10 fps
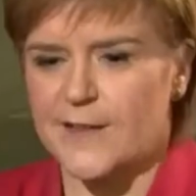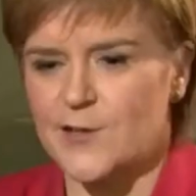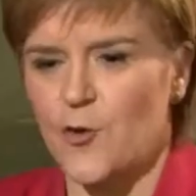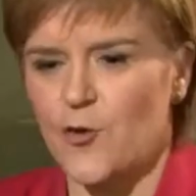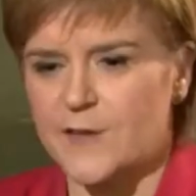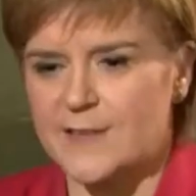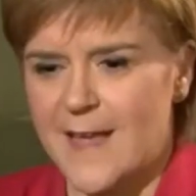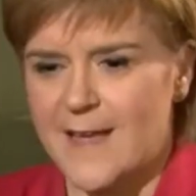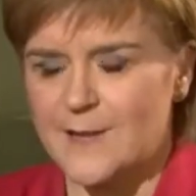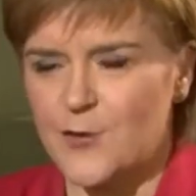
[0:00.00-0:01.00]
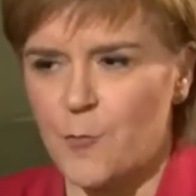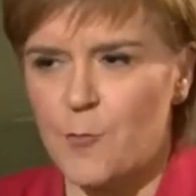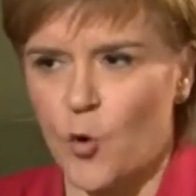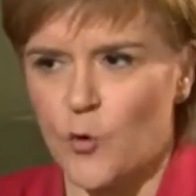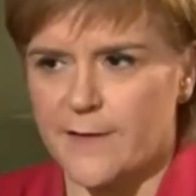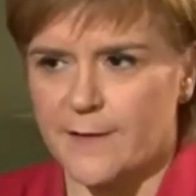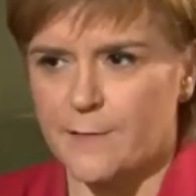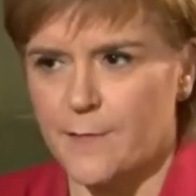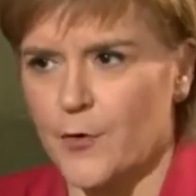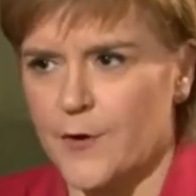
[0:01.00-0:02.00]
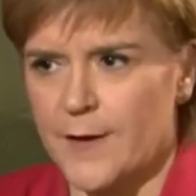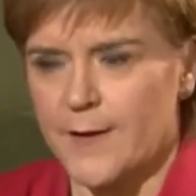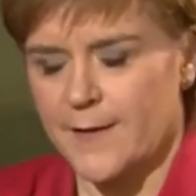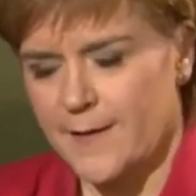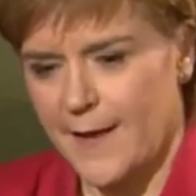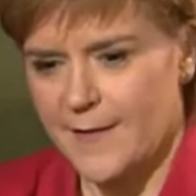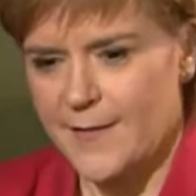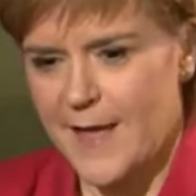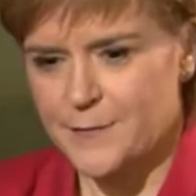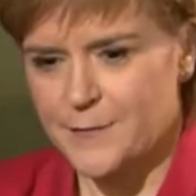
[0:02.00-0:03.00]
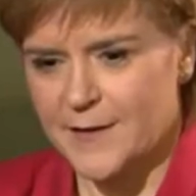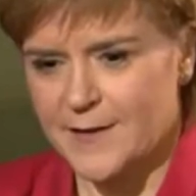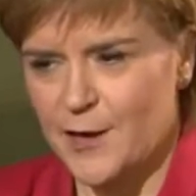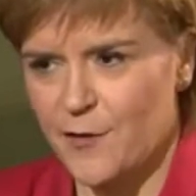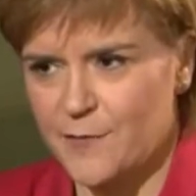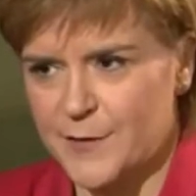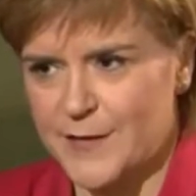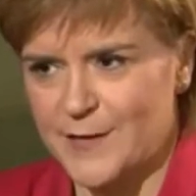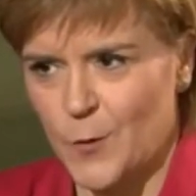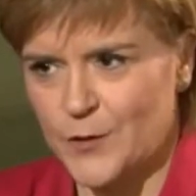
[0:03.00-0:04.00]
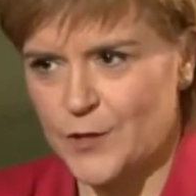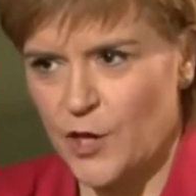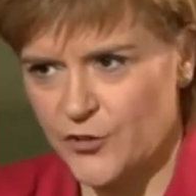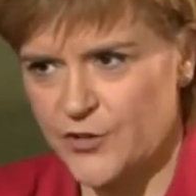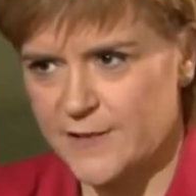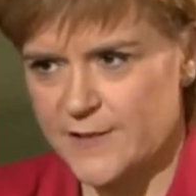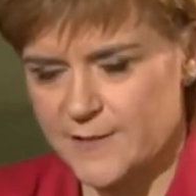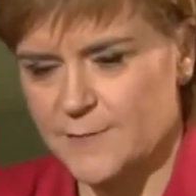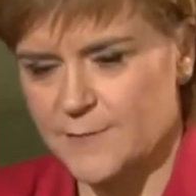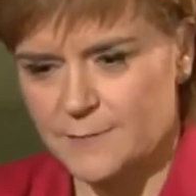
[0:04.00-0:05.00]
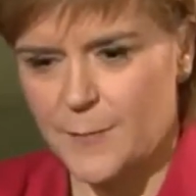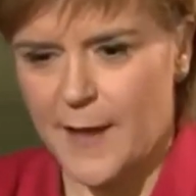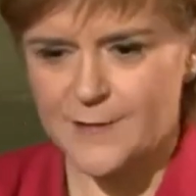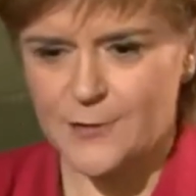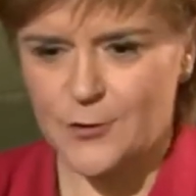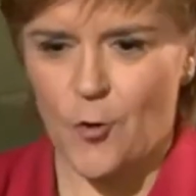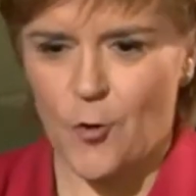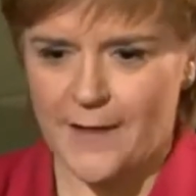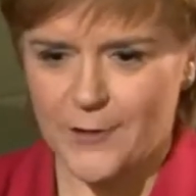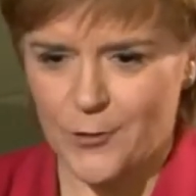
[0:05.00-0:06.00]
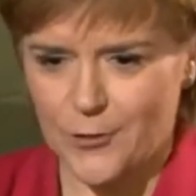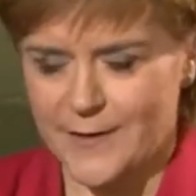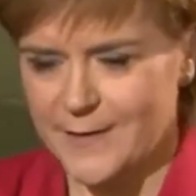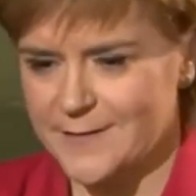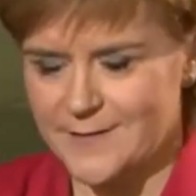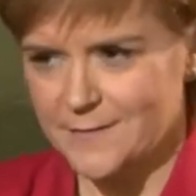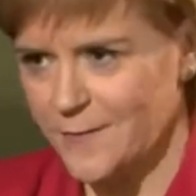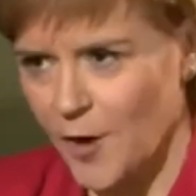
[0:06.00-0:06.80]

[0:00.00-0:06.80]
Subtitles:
You know, it's not politic for the head of a government in one country to pass comment on a